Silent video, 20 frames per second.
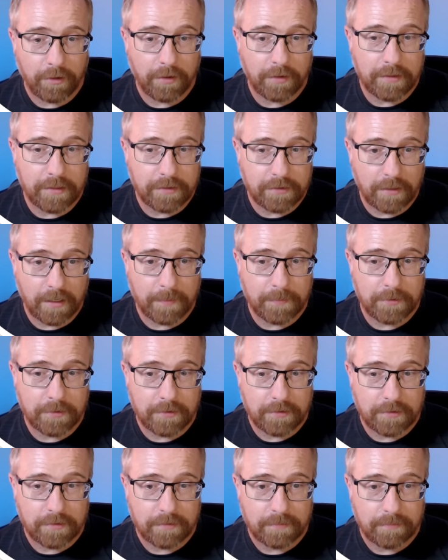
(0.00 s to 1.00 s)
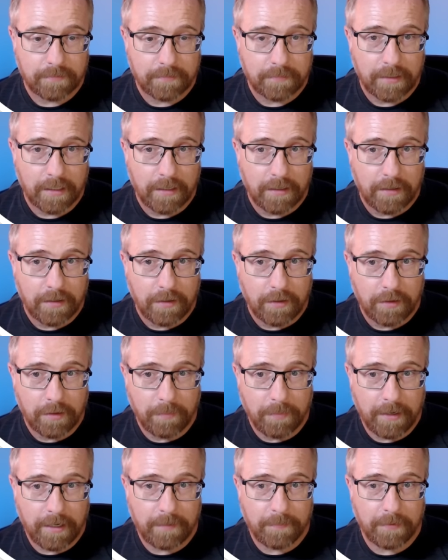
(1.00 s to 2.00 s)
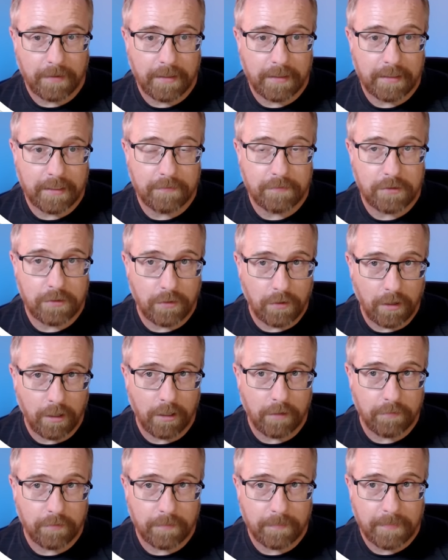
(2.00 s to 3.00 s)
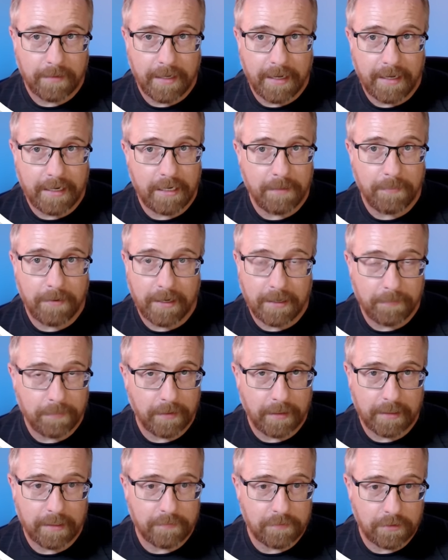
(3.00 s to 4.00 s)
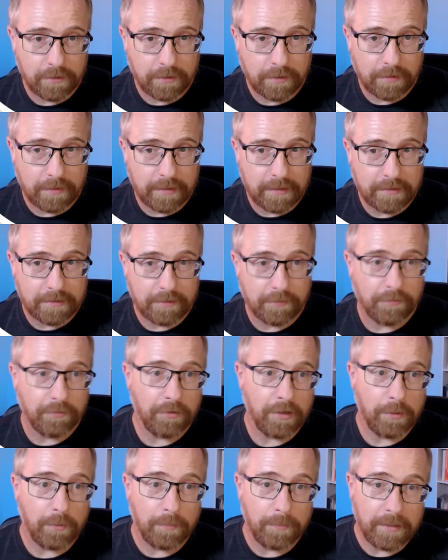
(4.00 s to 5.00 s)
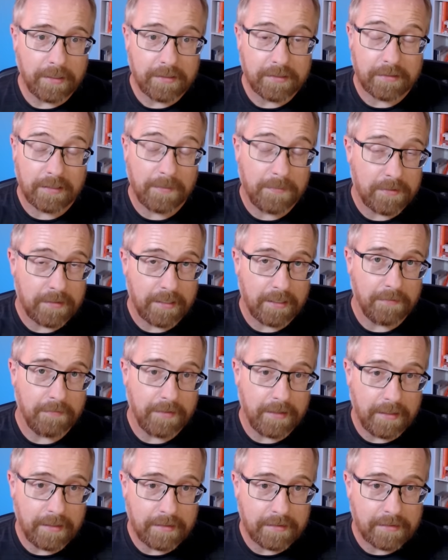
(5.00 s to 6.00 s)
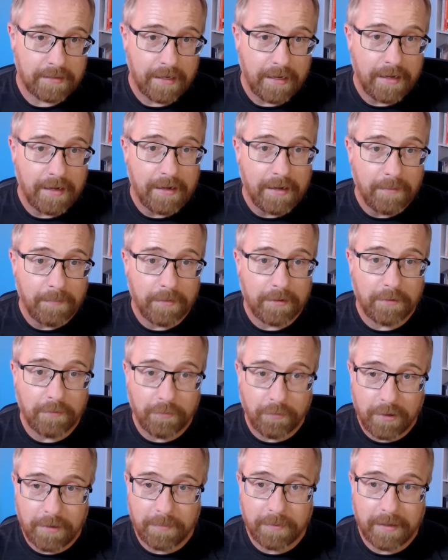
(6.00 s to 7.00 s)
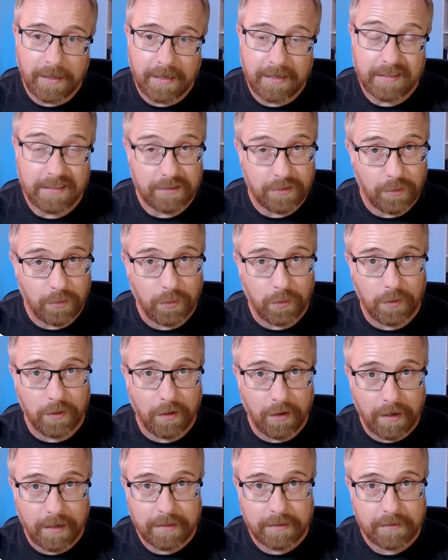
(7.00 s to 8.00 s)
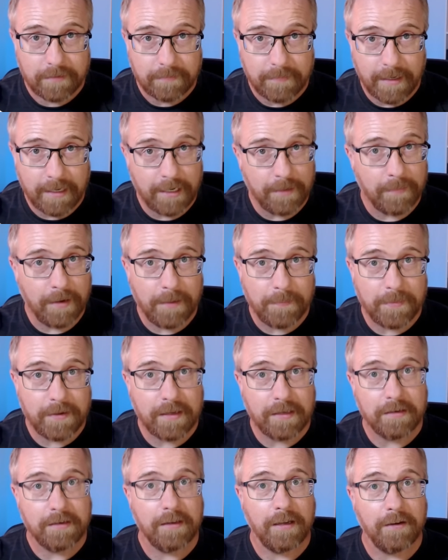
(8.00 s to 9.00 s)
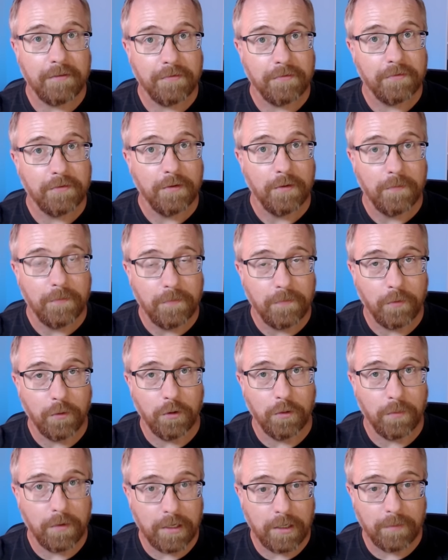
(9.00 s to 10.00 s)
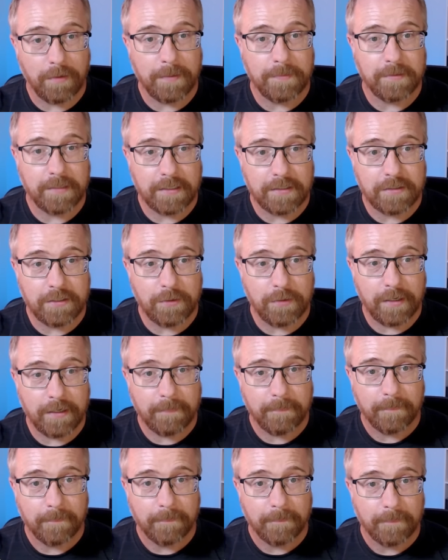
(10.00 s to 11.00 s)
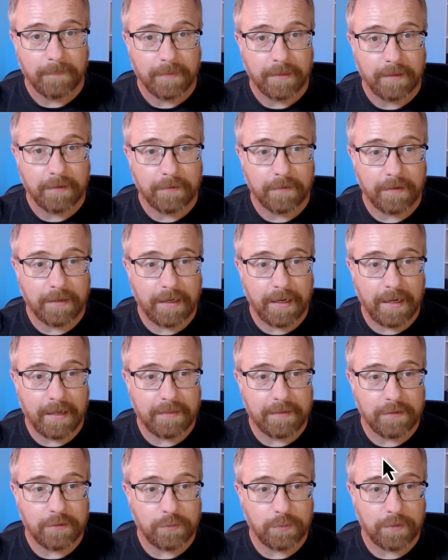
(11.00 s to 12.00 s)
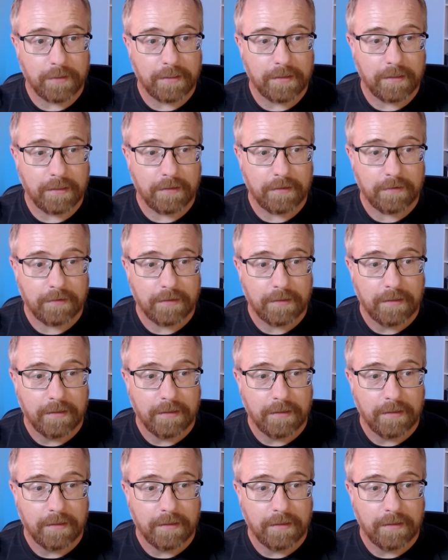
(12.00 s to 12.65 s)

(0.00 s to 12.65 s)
all these options. The paid plan gives you all of them. Any paid plan gives you all these. The free will be a subset of these, but the free plan does a whole lot, and it might be enough for what your website's doing. I'm going to add this one in there.